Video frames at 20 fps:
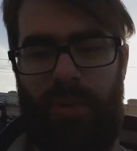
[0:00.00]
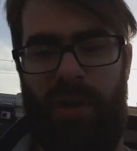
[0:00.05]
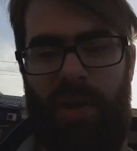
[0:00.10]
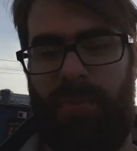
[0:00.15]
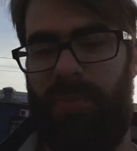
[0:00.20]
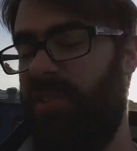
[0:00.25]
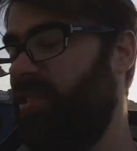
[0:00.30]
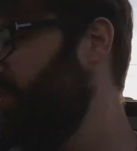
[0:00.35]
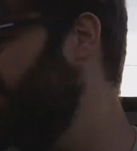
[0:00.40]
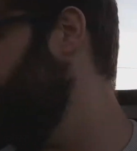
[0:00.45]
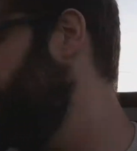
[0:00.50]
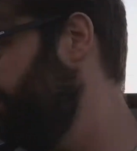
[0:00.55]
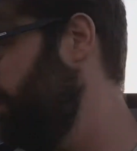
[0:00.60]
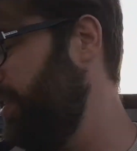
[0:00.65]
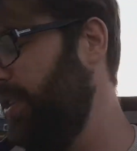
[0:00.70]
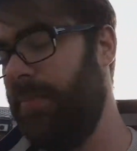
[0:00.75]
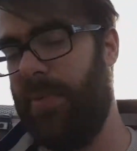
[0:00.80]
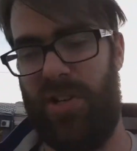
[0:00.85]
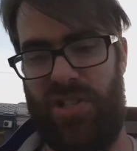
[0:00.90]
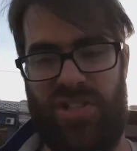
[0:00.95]
purposes it's
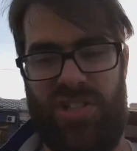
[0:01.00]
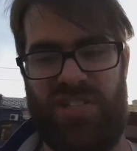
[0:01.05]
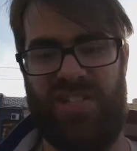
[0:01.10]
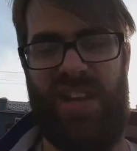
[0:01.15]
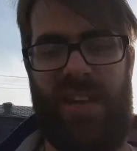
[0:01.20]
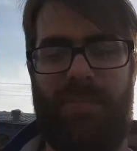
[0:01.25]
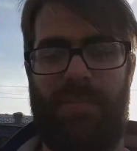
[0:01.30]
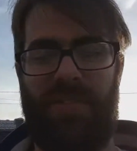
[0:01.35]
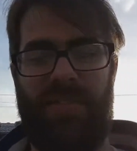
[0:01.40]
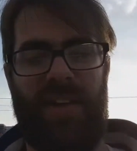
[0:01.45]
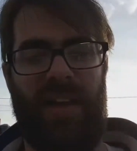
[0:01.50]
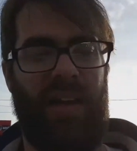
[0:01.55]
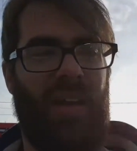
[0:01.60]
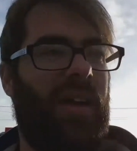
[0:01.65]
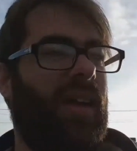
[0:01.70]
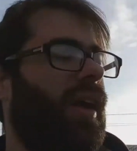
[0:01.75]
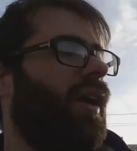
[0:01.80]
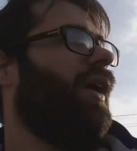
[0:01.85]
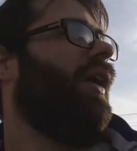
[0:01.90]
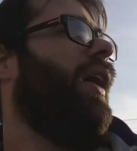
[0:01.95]
pretty much the same thing,
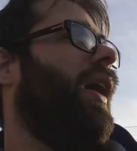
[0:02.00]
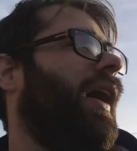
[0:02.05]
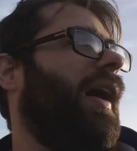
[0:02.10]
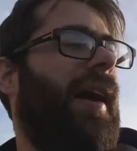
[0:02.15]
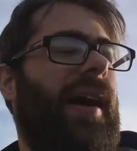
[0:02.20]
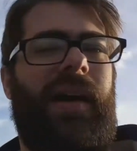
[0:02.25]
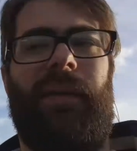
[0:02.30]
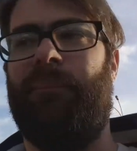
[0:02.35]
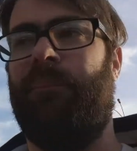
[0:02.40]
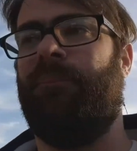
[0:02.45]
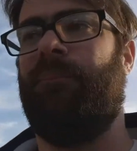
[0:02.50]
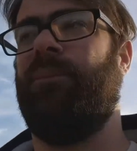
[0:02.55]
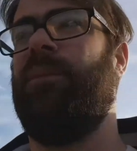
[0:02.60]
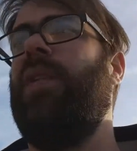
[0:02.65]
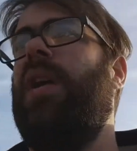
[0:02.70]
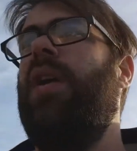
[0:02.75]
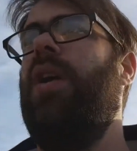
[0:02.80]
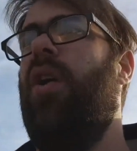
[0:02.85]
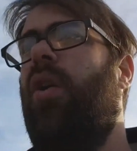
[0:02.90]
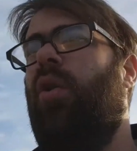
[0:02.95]

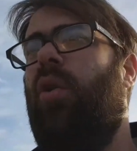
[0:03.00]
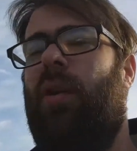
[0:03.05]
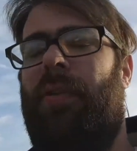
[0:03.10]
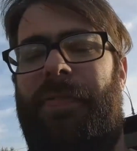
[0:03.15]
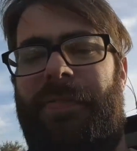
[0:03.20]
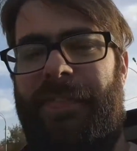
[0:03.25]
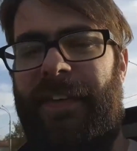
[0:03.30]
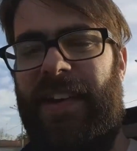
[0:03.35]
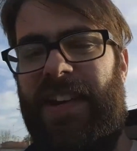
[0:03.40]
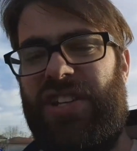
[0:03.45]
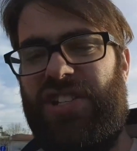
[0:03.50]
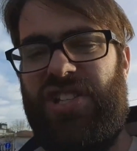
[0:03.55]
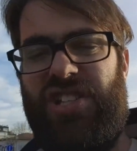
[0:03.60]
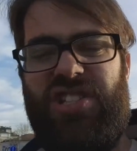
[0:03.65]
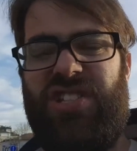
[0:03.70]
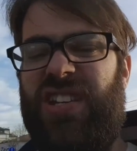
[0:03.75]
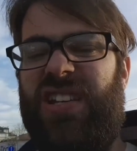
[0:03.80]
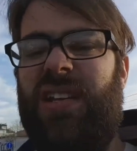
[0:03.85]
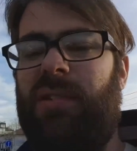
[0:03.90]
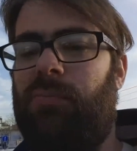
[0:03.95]
or Finnish
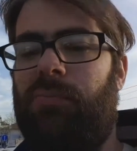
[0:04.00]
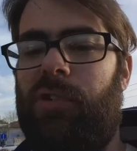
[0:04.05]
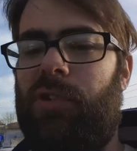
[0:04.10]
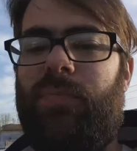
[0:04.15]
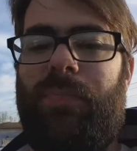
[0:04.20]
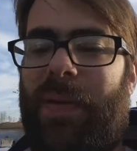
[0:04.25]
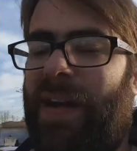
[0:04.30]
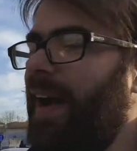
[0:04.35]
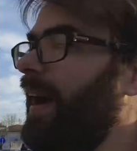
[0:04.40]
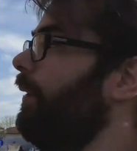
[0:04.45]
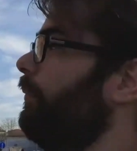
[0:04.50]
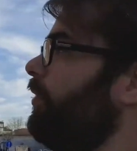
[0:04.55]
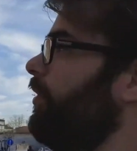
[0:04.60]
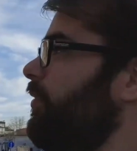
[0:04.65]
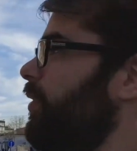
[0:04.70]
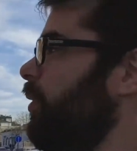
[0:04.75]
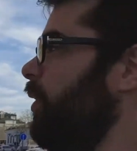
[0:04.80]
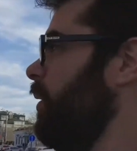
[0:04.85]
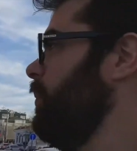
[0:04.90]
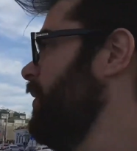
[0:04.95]
steam room perhaps,
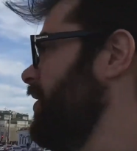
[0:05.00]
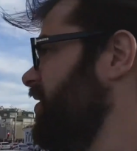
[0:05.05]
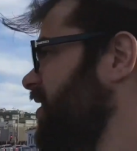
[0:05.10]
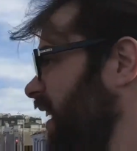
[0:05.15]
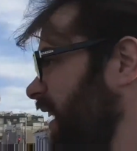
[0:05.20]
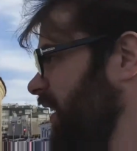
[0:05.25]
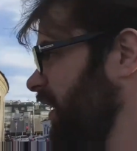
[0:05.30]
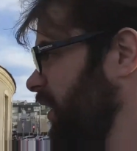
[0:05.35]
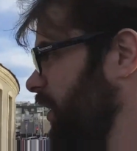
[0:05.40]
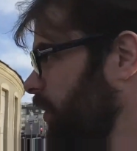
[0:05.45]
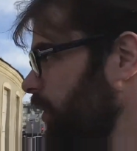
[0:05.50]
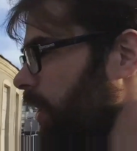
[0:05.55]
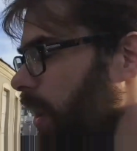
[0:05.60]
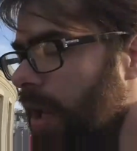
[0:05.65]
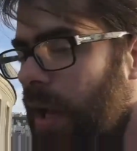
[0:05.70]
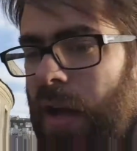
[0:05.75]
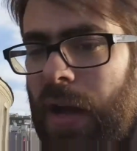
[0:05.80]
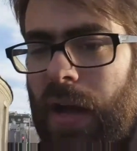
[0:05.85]
if you want to be technical.